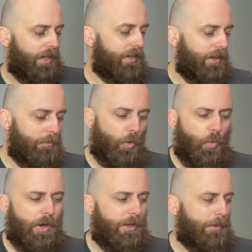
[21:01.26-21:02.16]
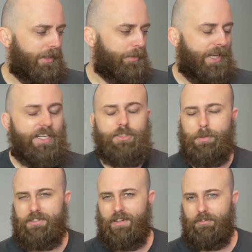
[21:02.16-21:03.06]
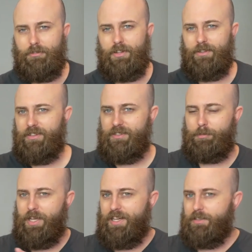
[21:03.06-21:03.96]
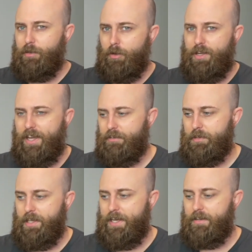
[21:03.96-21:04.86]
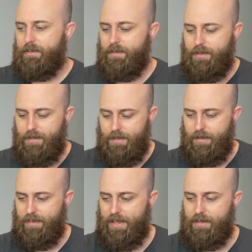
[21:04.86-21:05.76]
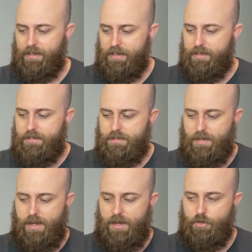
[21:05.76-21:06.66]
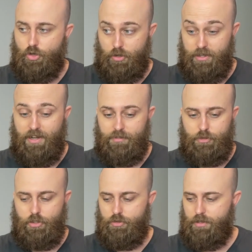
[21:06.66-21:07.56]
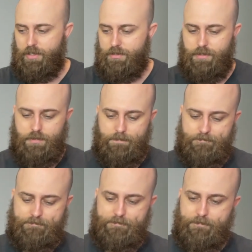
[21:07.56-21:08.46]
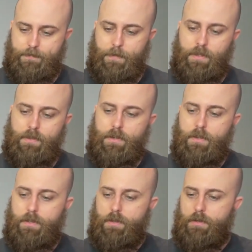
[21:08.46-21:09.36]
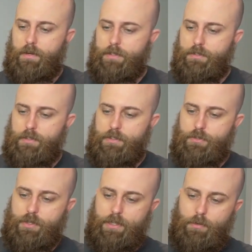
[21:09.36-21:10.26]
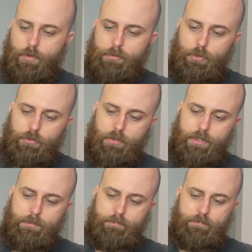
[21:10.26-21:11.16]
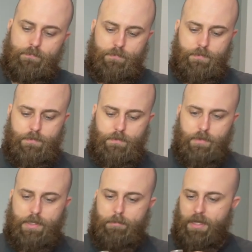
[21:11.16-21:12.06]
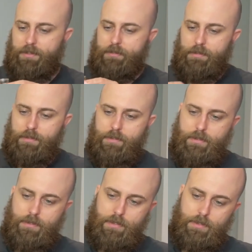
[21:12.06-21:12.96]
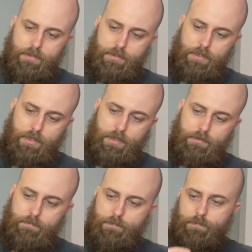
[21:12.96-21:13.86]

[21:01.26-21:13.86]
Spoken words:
But I'm more worried about the pH because I have a feeling this is pH lockout related than it is not enough nutrients. All right, so let's try that one more time. Get back to 10.